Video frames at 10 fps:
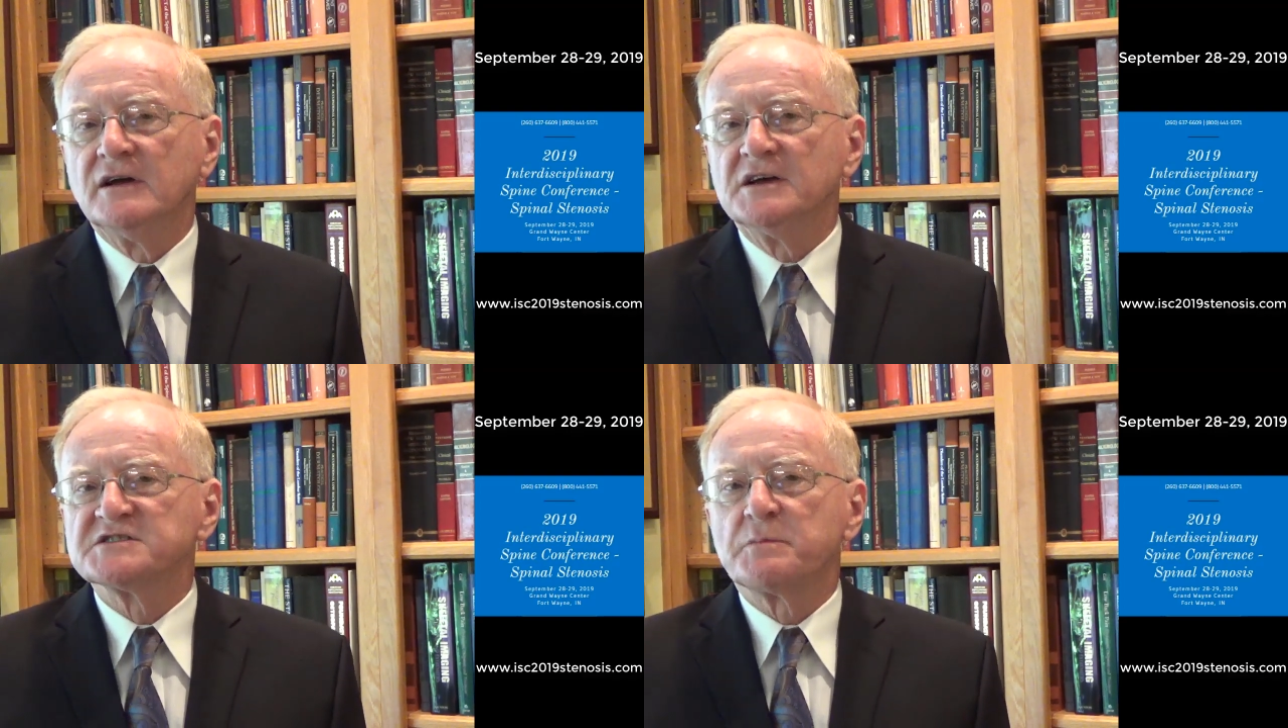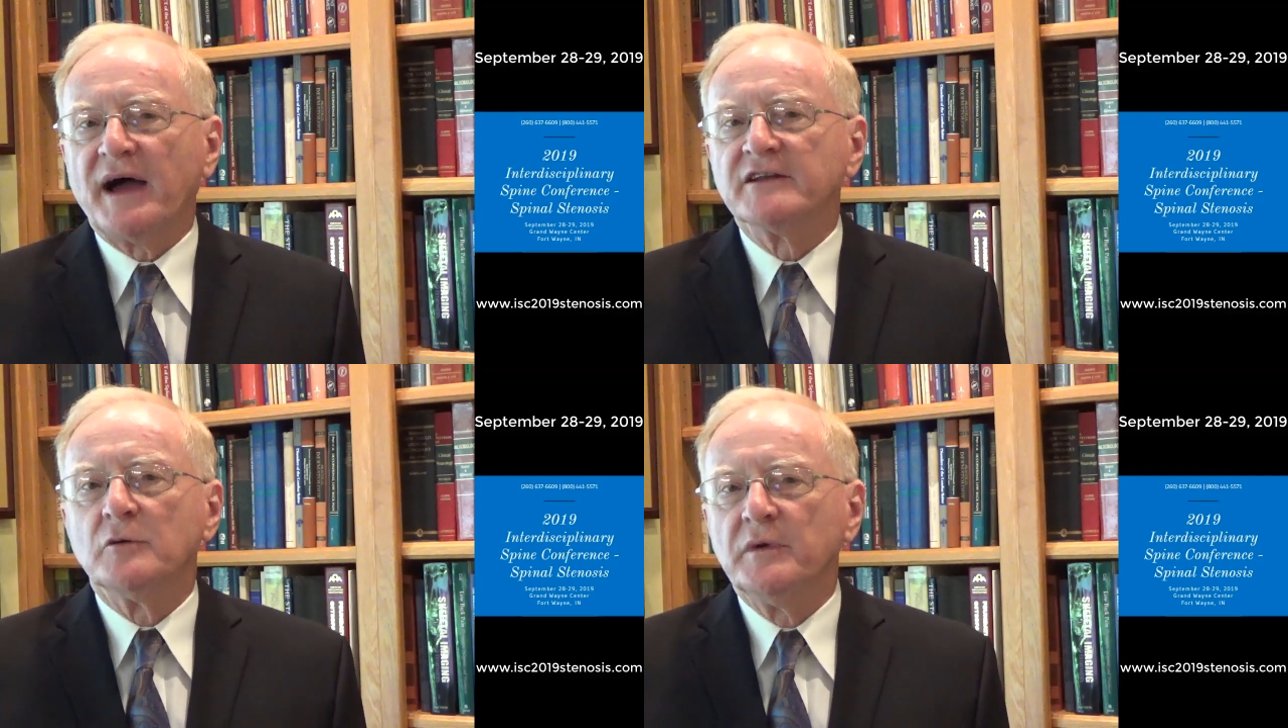
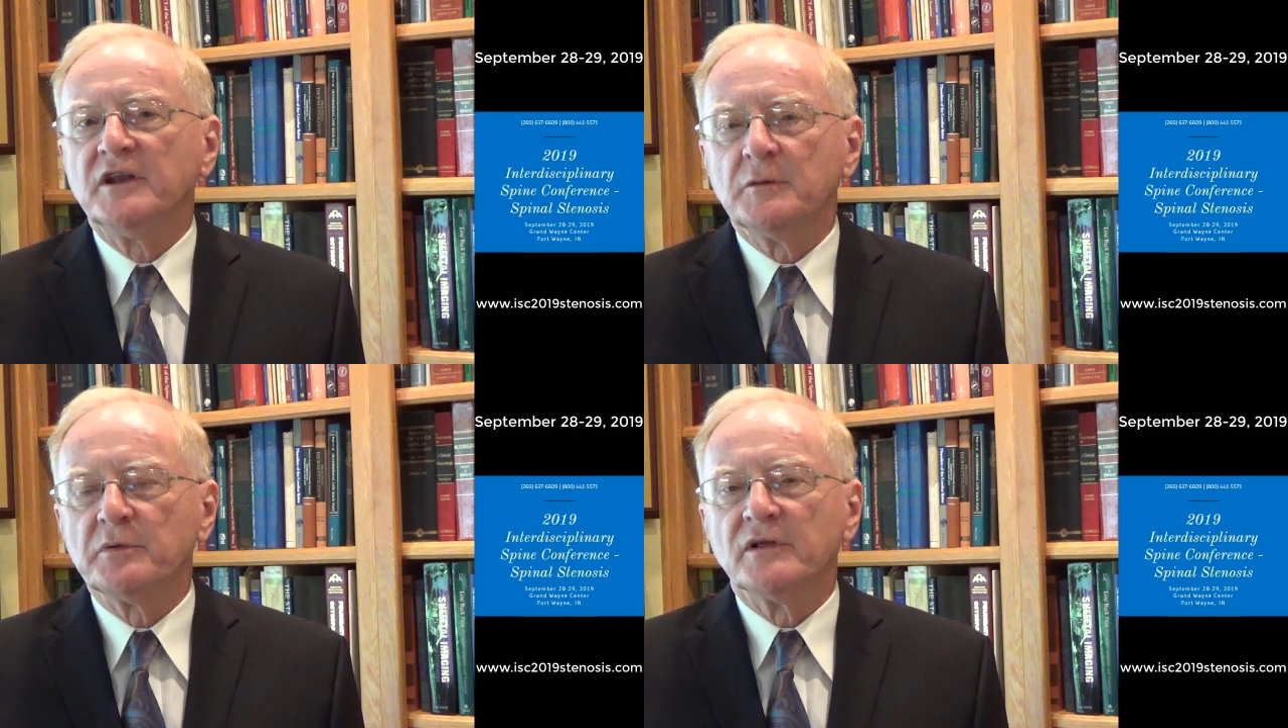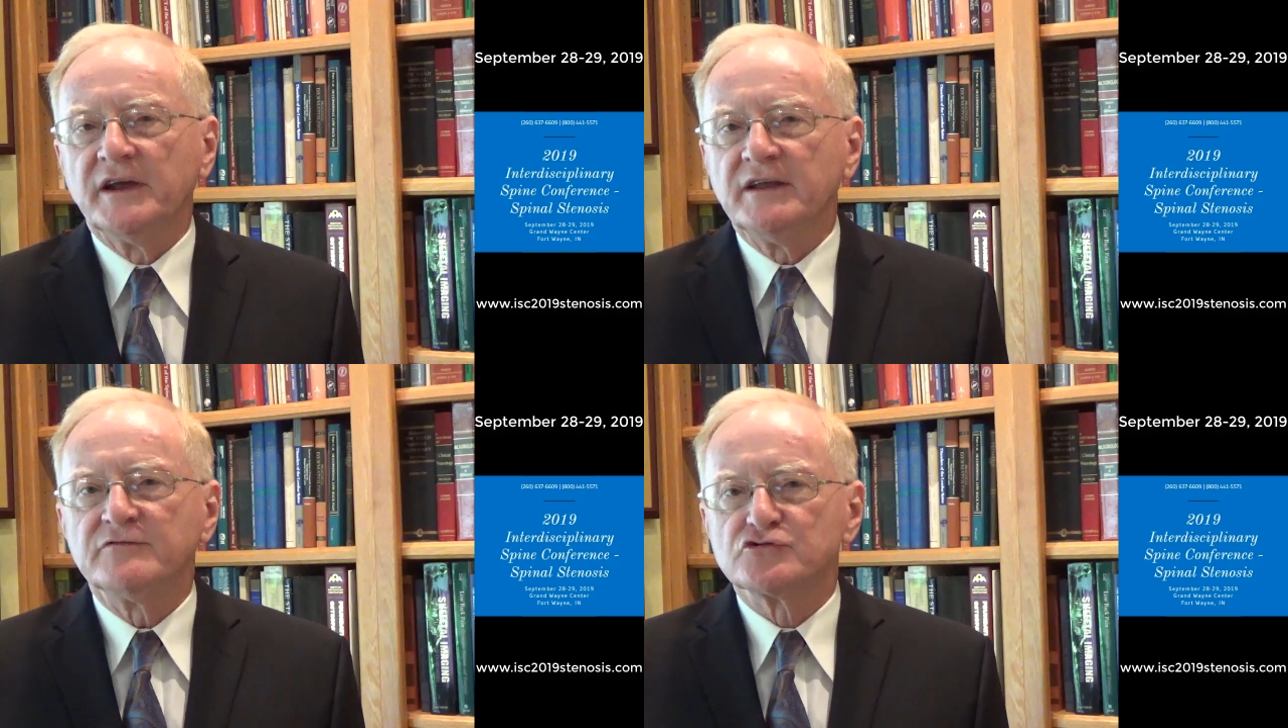spinal
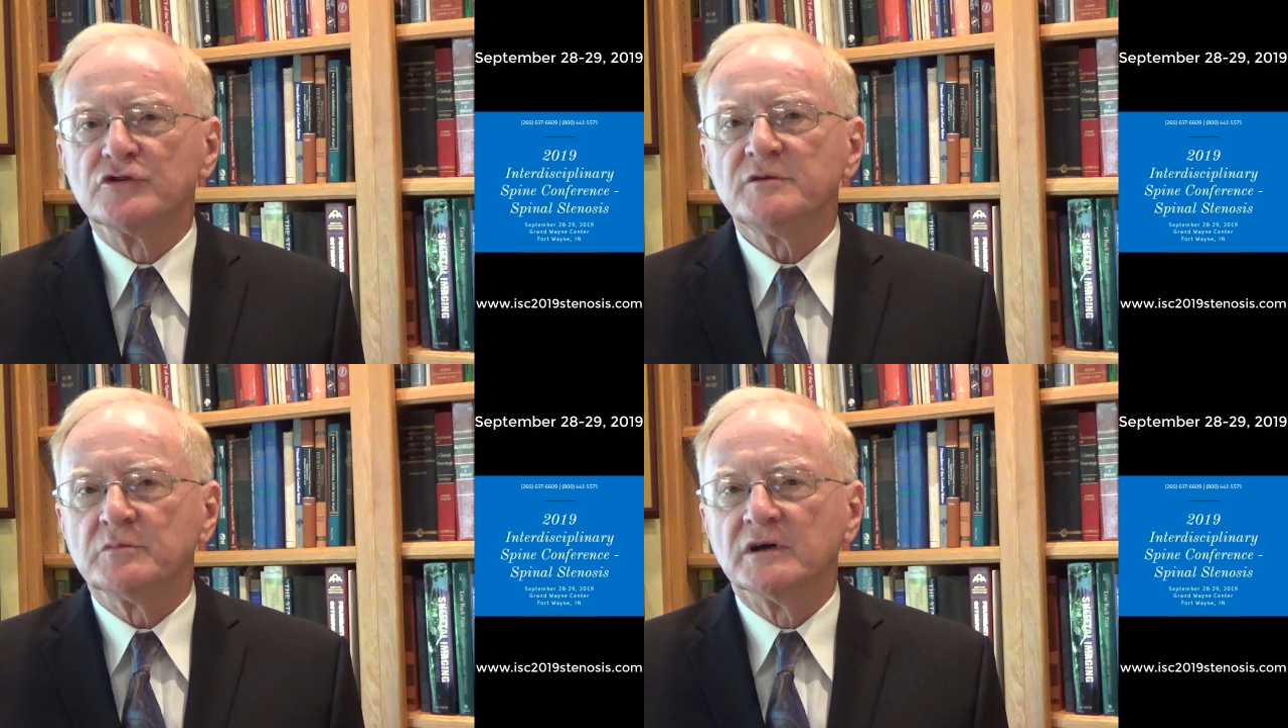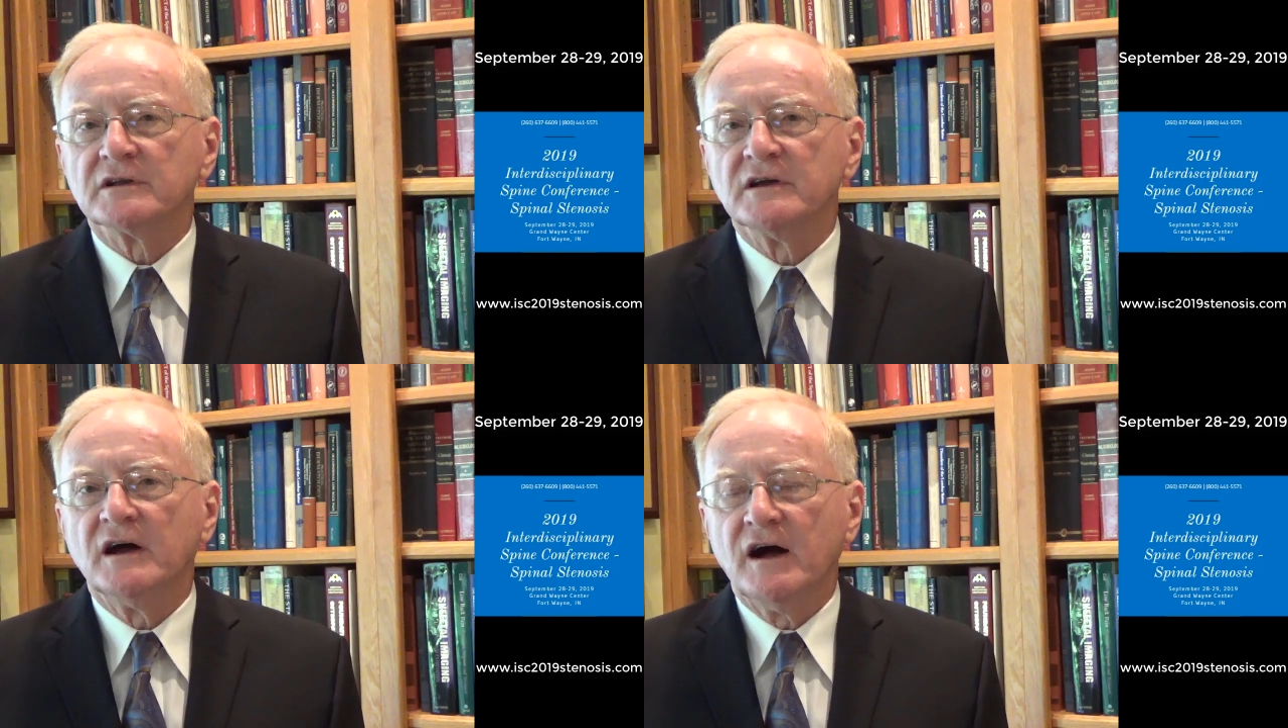manipulative treatment
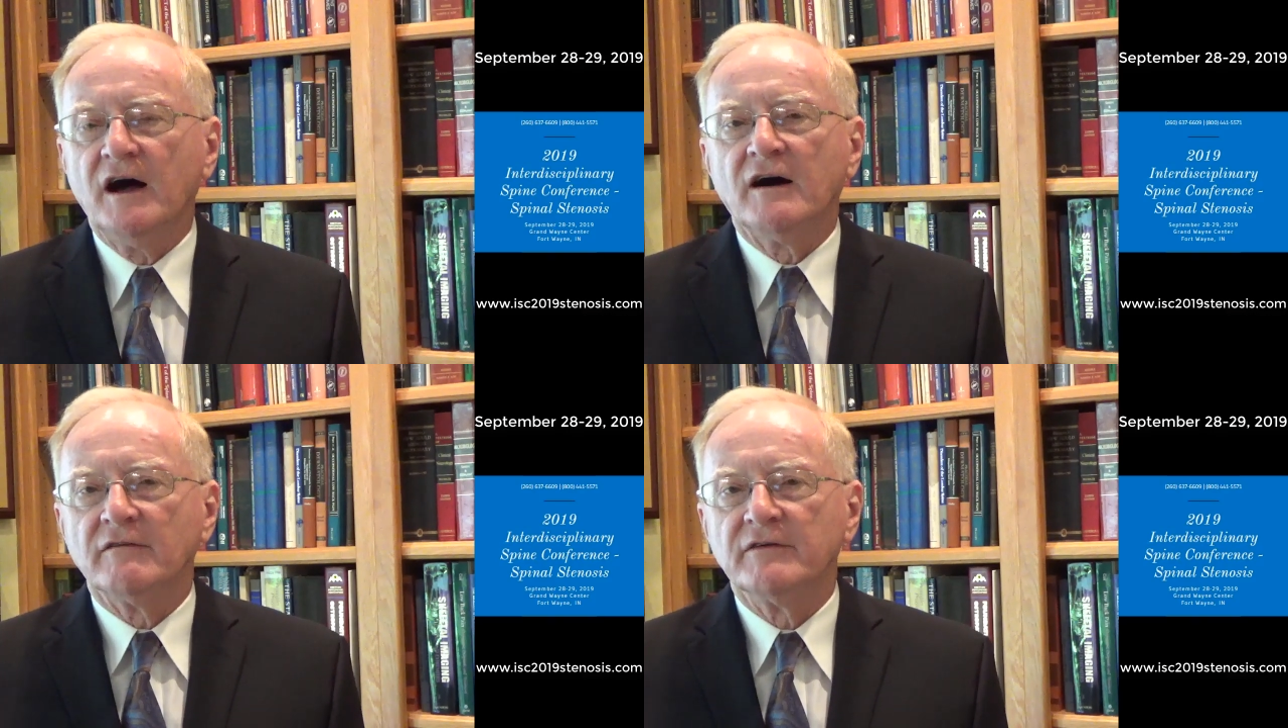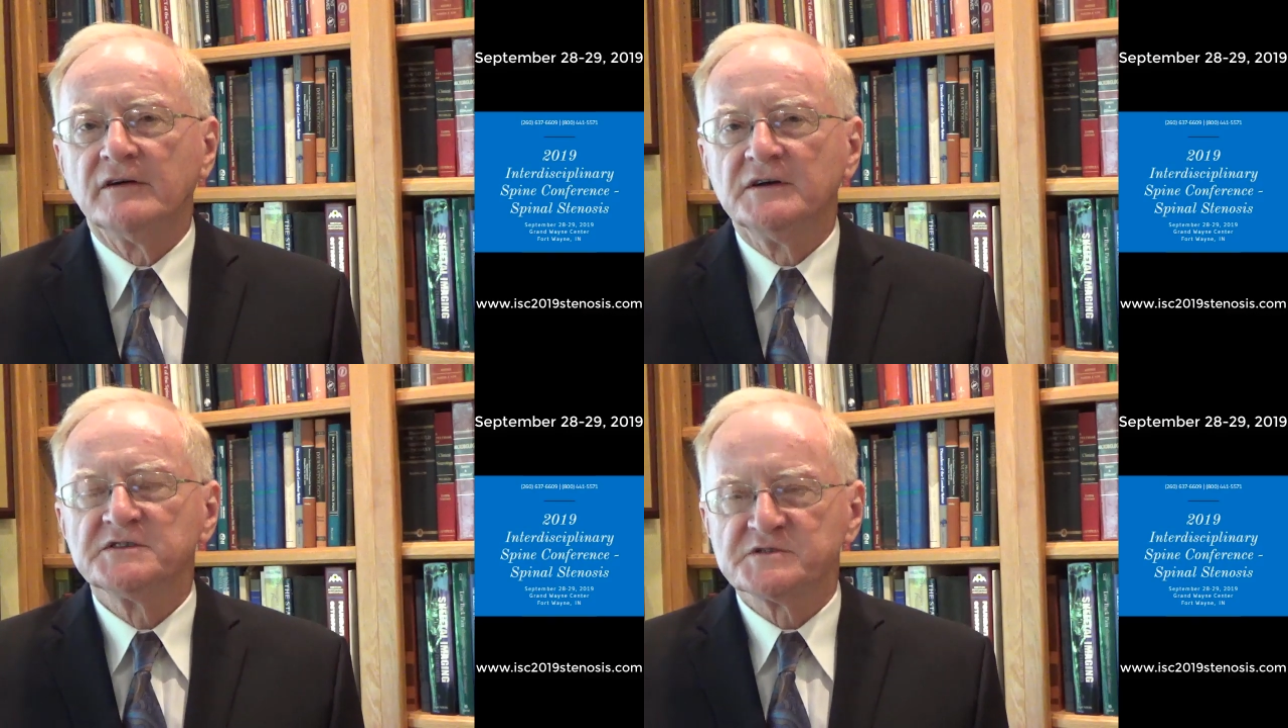of
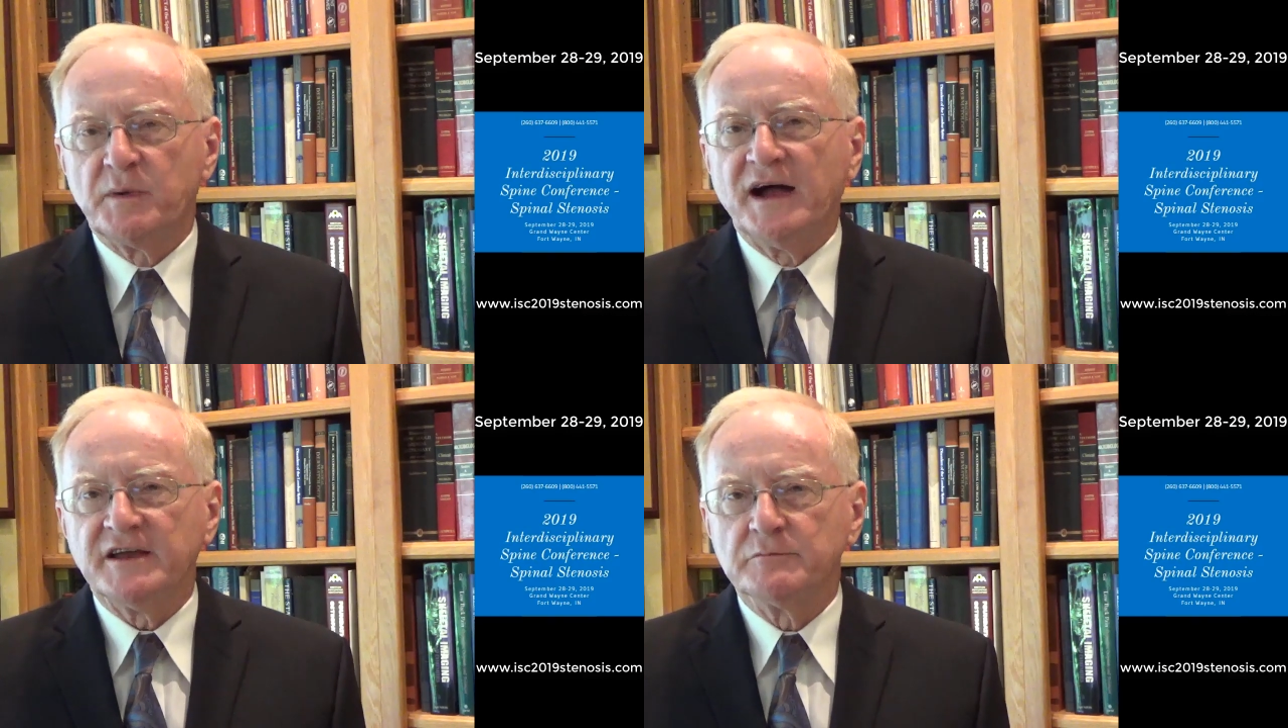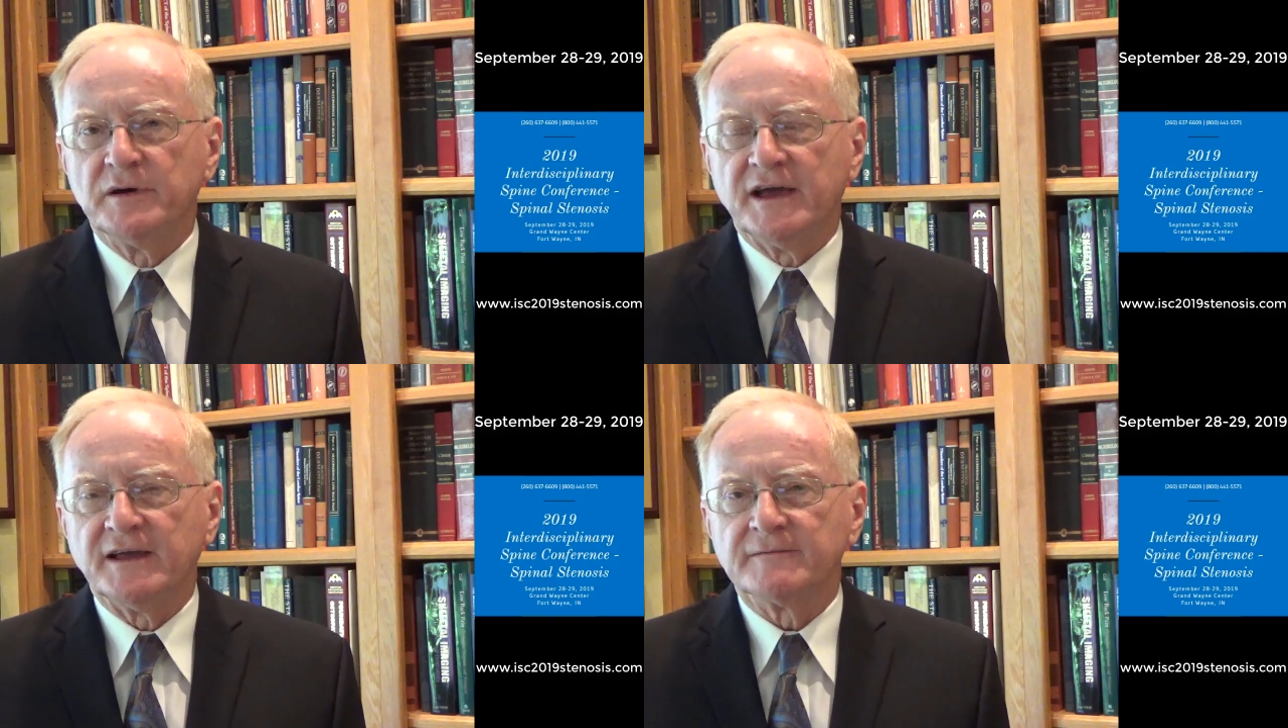spine
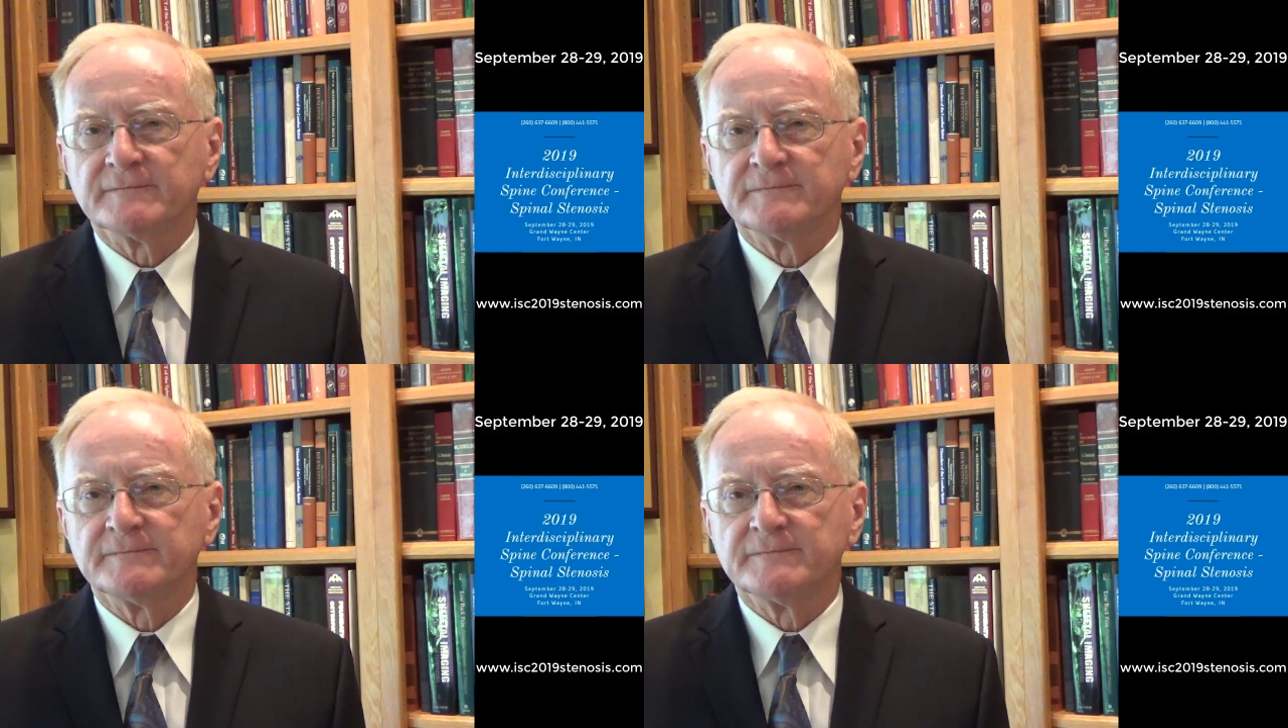pain.